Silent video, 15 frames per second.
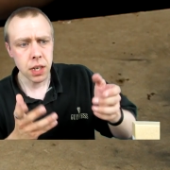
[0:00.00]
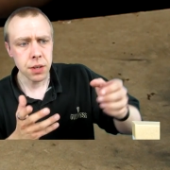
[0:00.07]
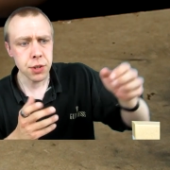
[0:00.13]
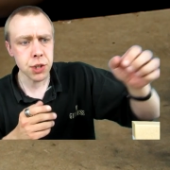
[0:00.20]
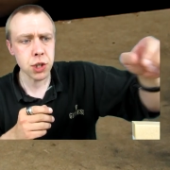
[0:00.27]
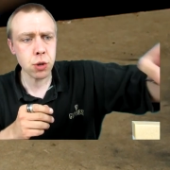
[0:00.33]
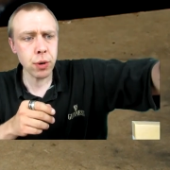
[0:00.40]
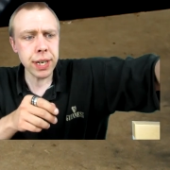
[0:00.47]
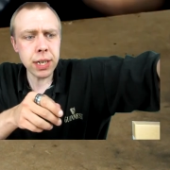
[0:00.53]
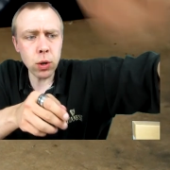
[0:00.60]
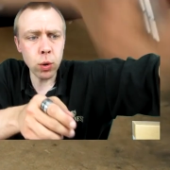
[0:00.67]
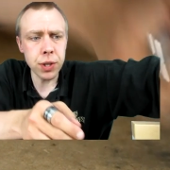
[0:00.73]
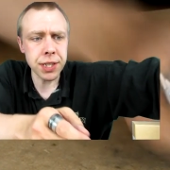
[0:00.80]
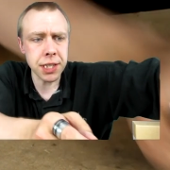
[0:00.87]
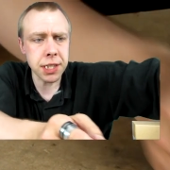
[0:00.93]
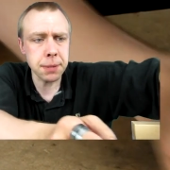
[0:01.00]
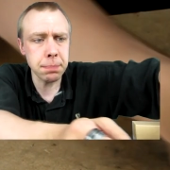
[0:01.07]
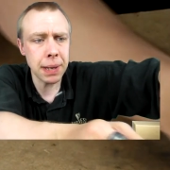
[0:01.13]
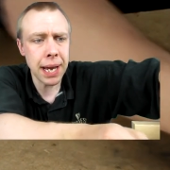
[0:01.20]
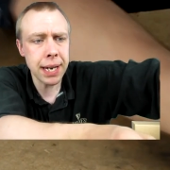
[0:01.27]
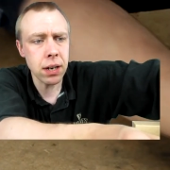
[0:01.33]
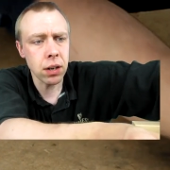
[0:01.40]
the screen or the
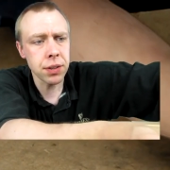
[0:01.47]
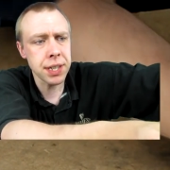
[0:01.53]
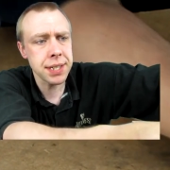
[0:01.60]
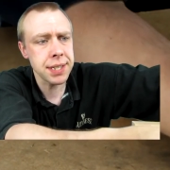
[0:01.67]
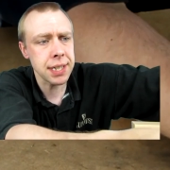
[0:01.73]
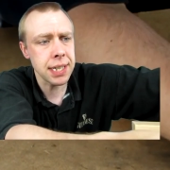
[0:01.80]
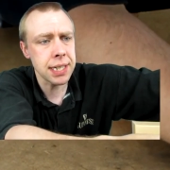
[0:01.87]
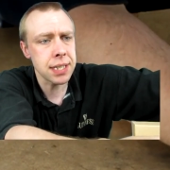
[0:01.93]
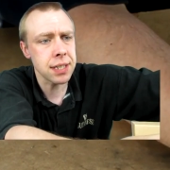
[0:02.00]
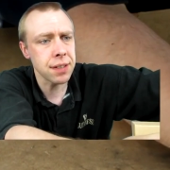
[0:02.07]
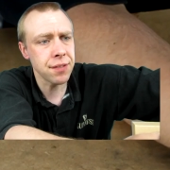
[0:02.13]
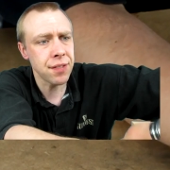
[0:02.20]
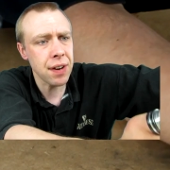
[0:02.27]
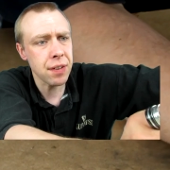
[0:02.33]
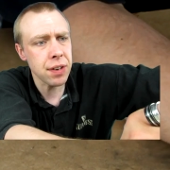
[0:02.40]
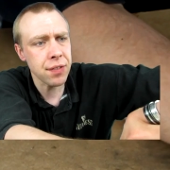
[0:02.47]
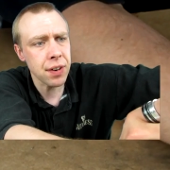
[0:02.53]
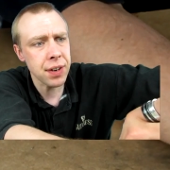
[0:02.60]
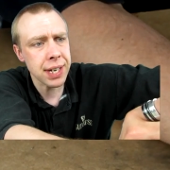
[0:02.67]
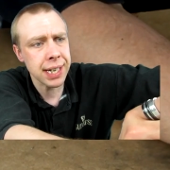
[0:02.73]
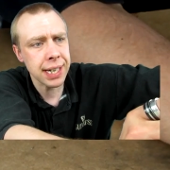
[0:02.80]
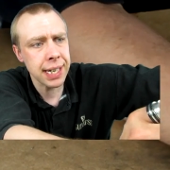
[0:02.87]
display on this is very,
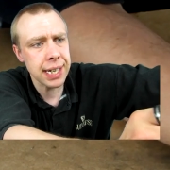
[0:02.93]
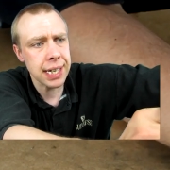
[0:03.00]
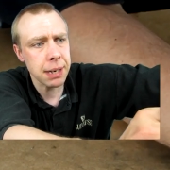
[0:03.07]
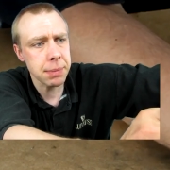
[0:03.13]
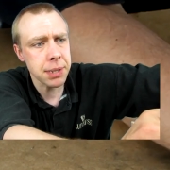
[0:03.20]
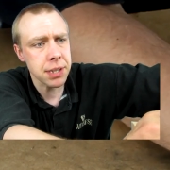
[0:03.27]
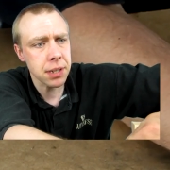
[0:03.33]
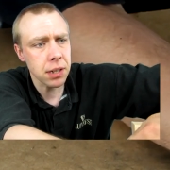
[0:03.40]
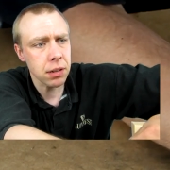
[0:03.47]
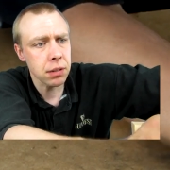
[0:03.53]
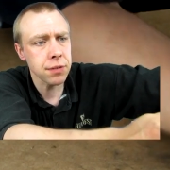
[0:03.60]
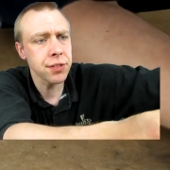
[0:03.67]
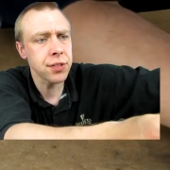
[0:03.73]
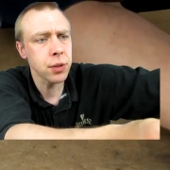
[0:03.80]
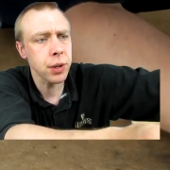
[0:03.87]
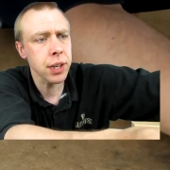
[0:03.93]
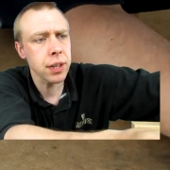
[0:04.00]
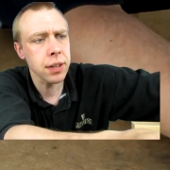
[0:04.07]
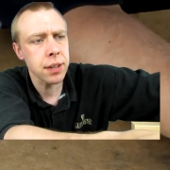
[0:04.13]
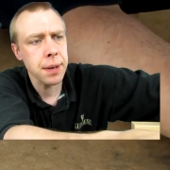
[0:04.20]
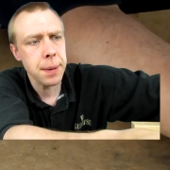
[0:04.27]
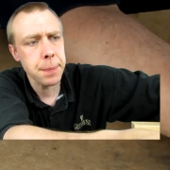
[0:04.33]
very clear. Let me turn it on for you.